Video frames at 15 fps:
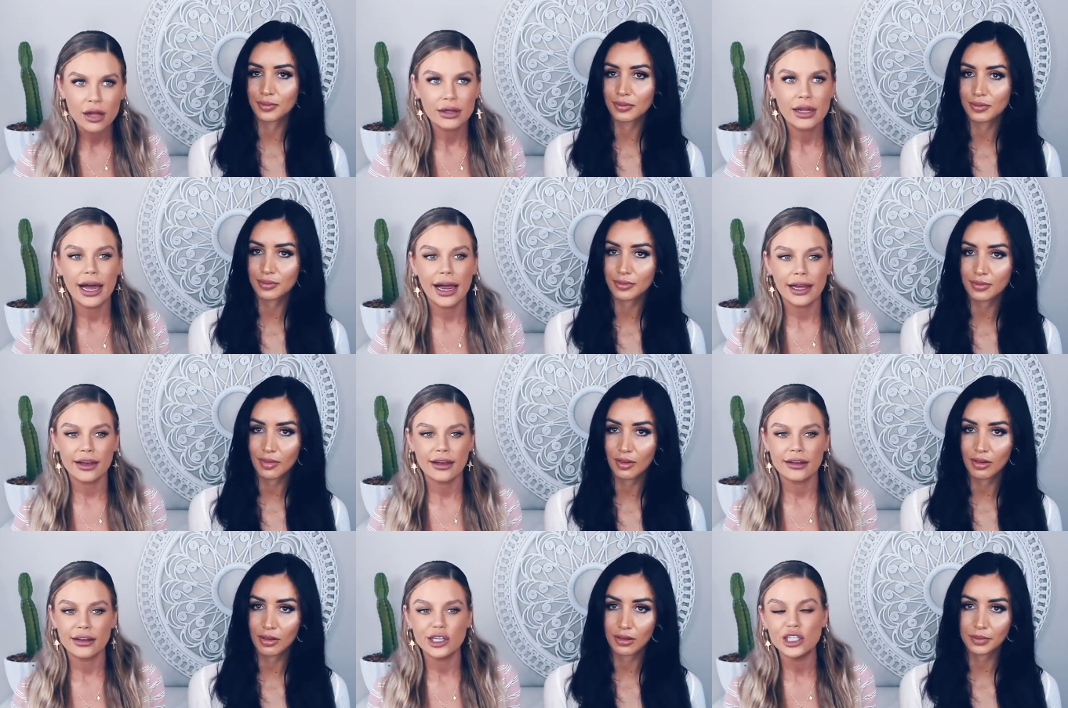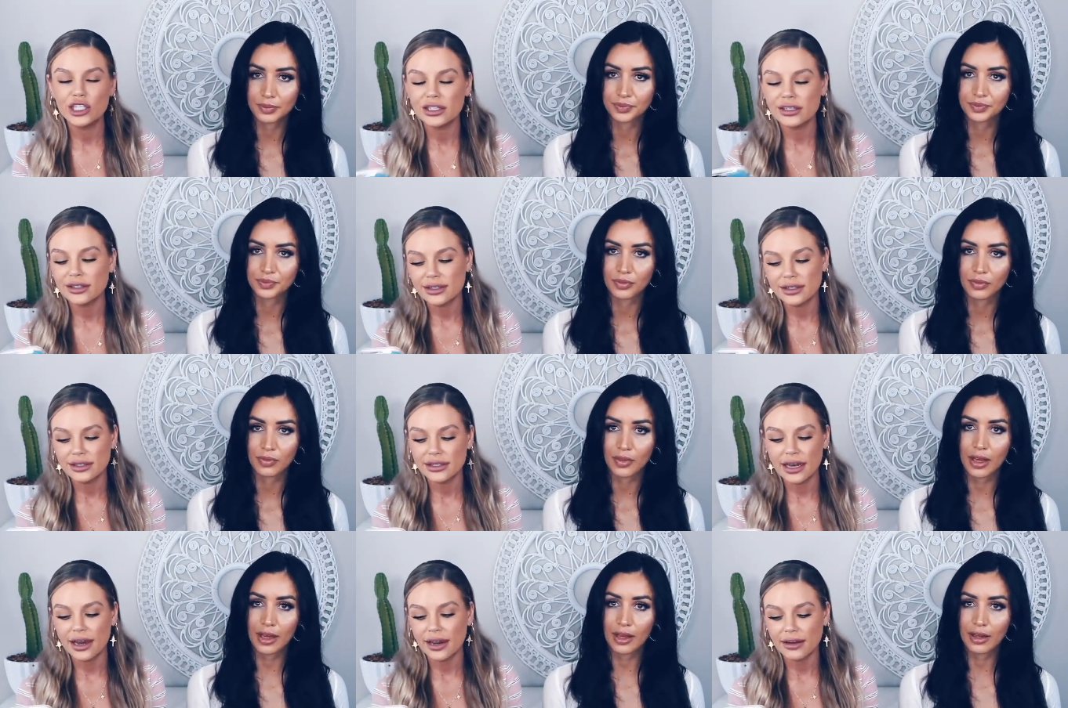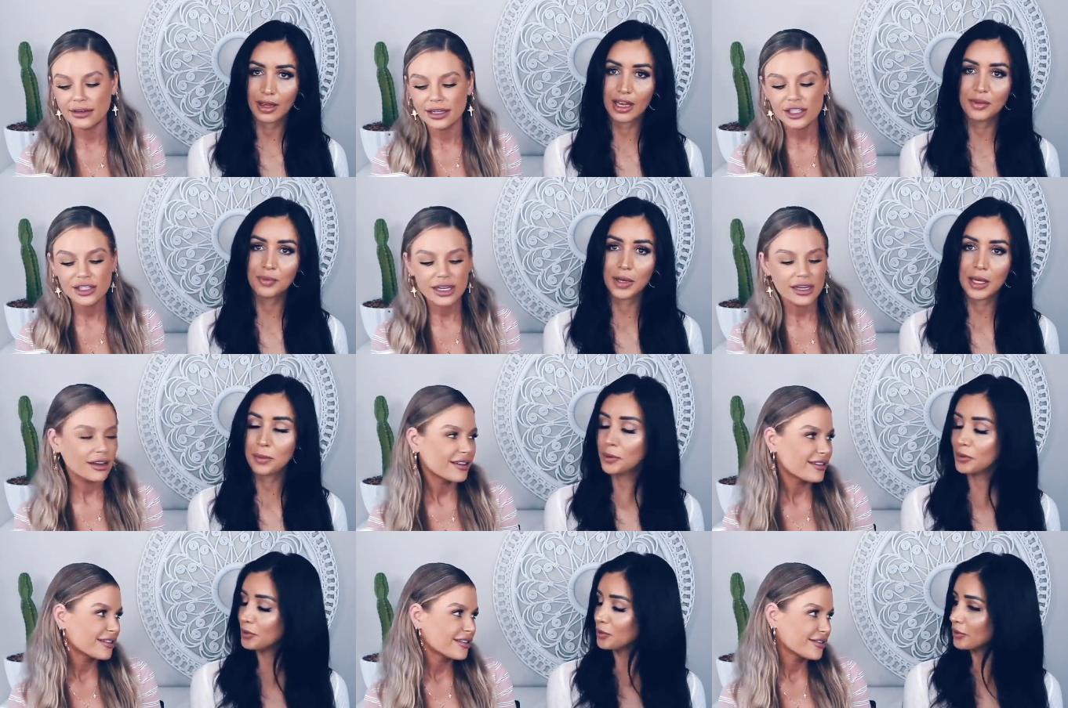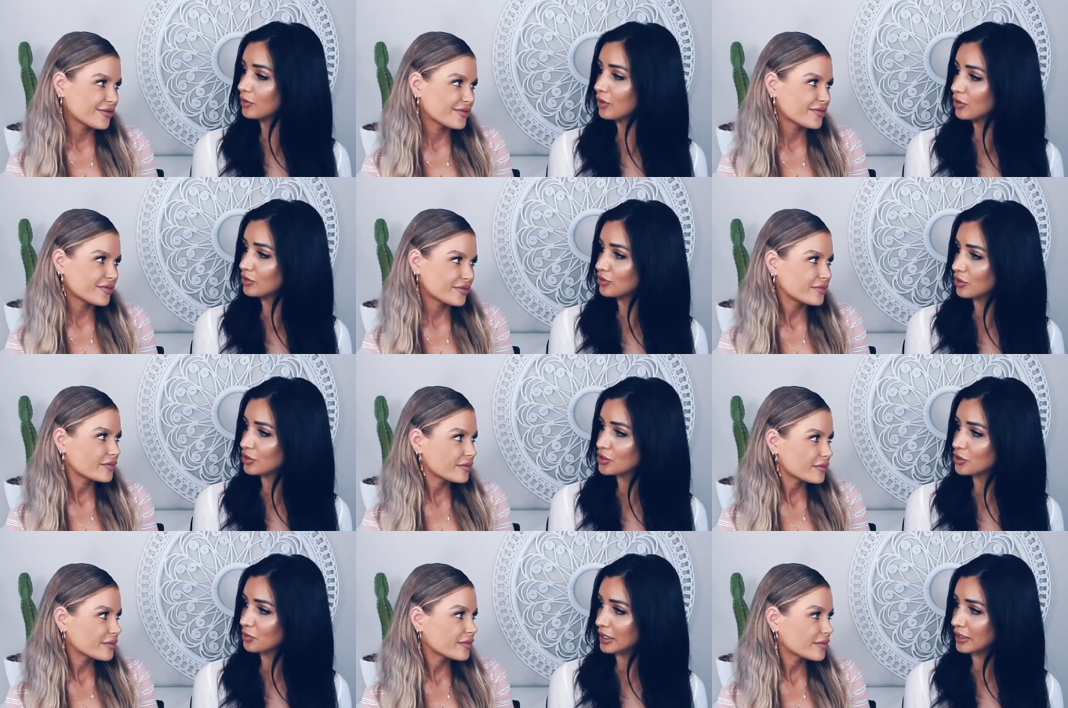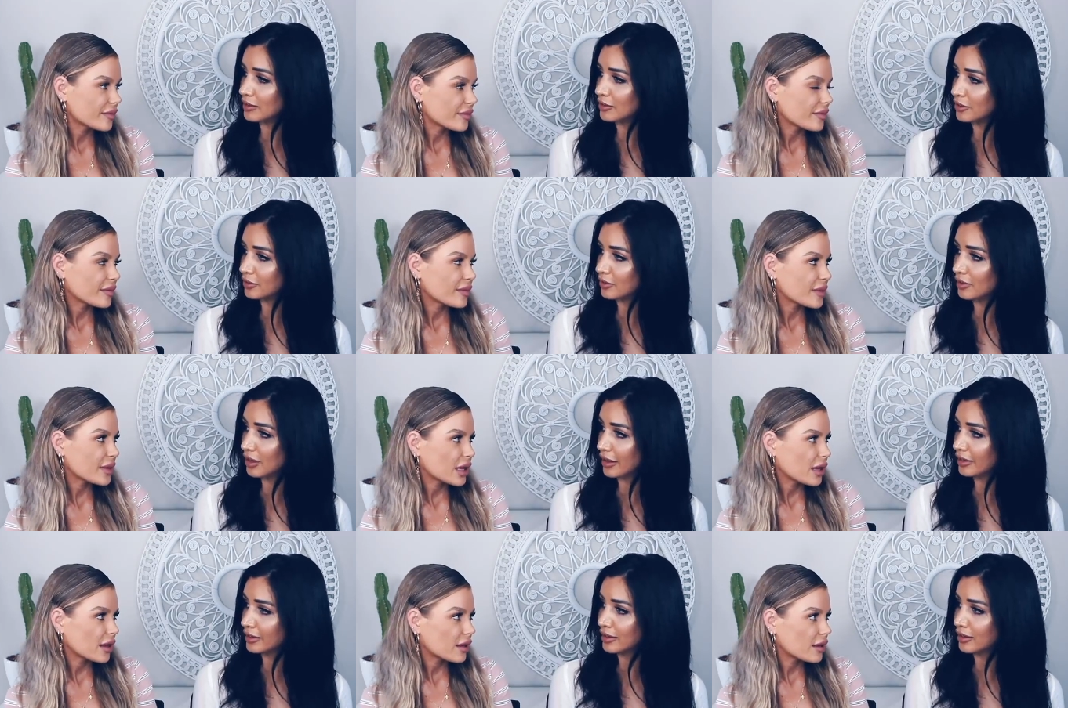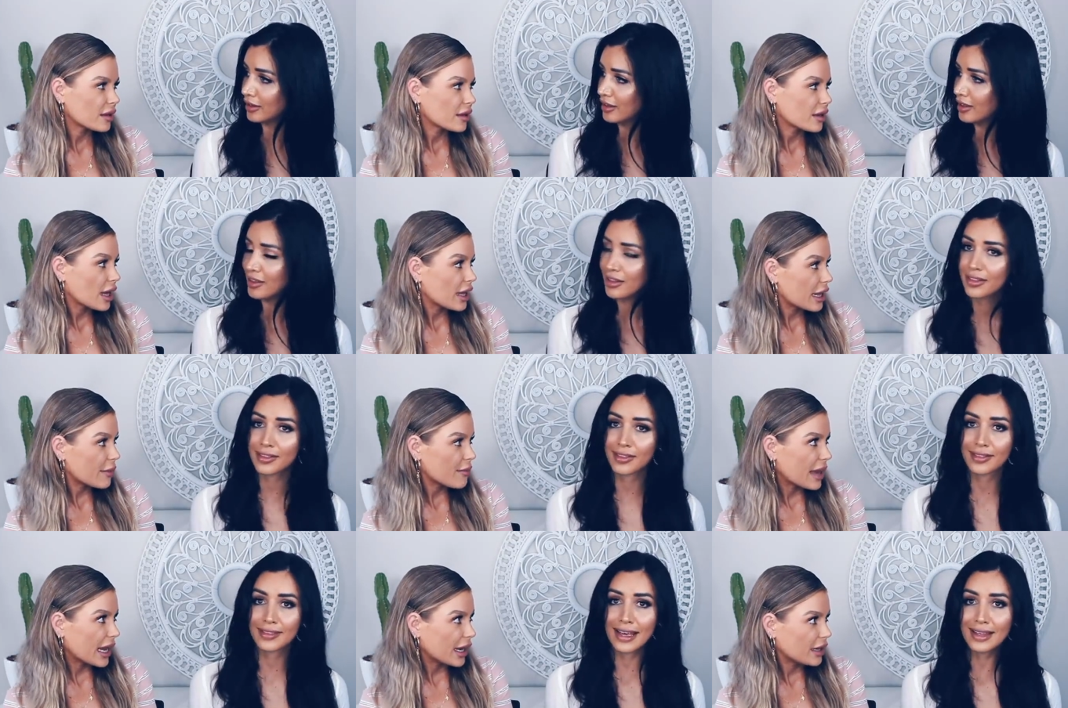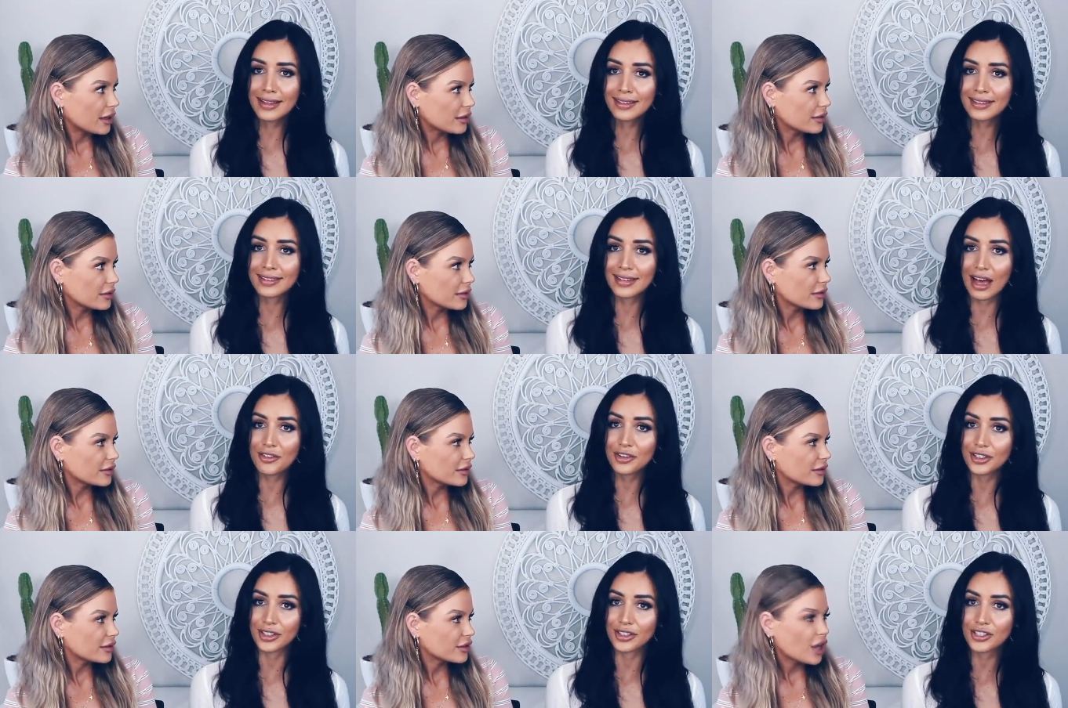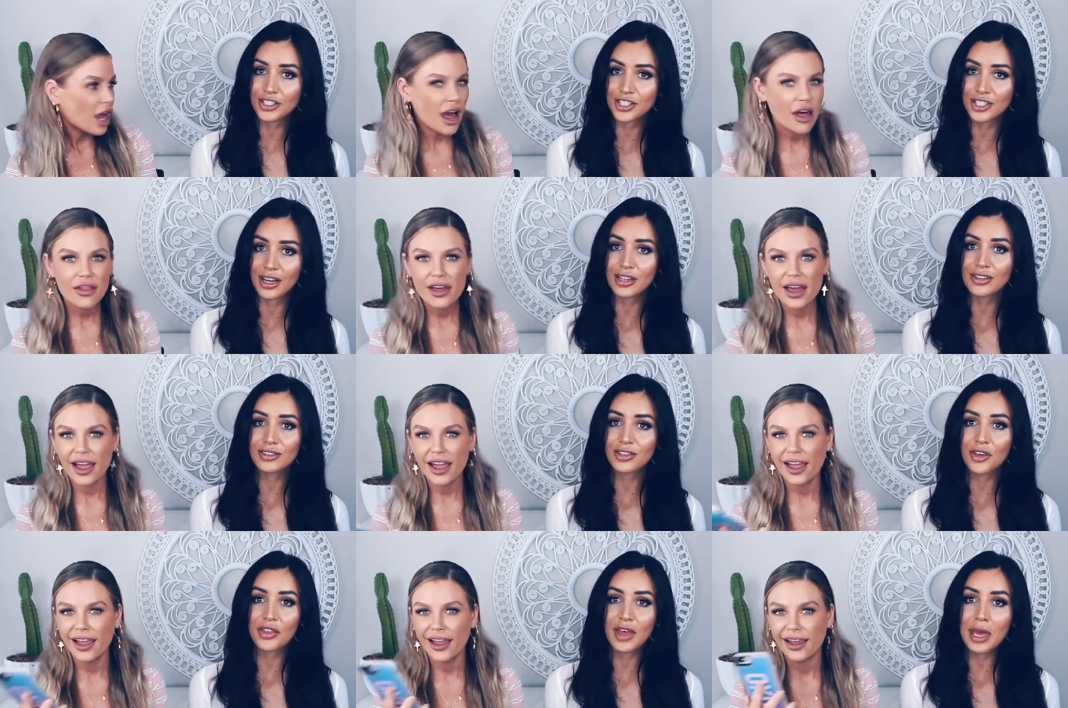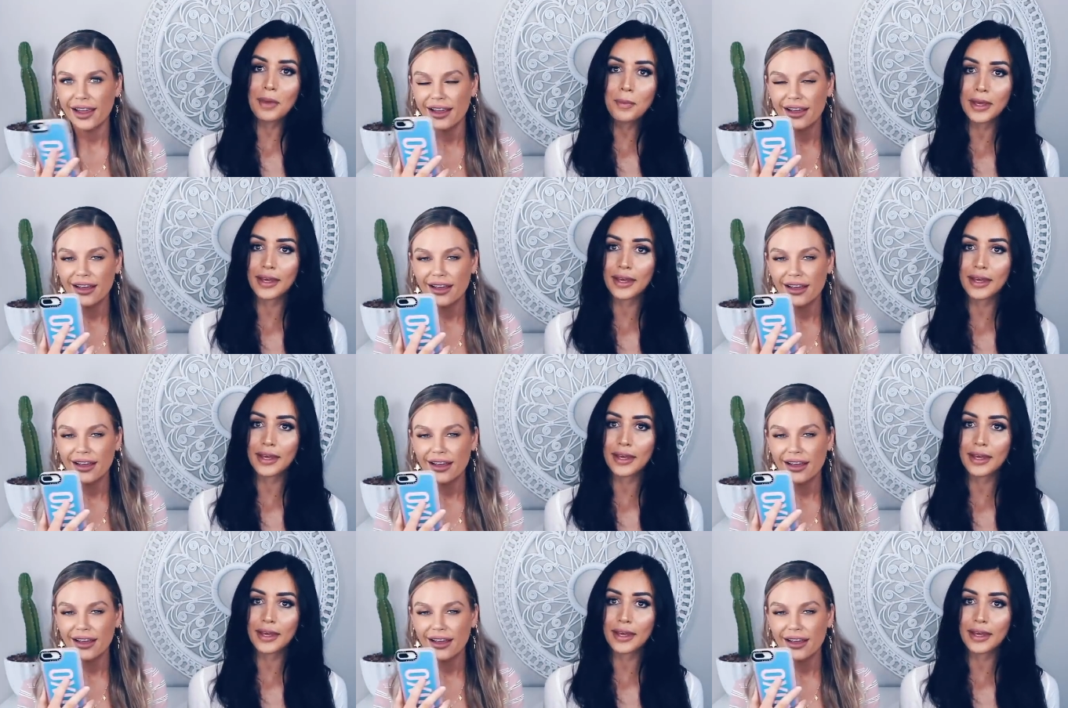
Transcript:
Speaker 1: Like you just, yeah. And so, people on social media, like and they meet. are savage, Are and so they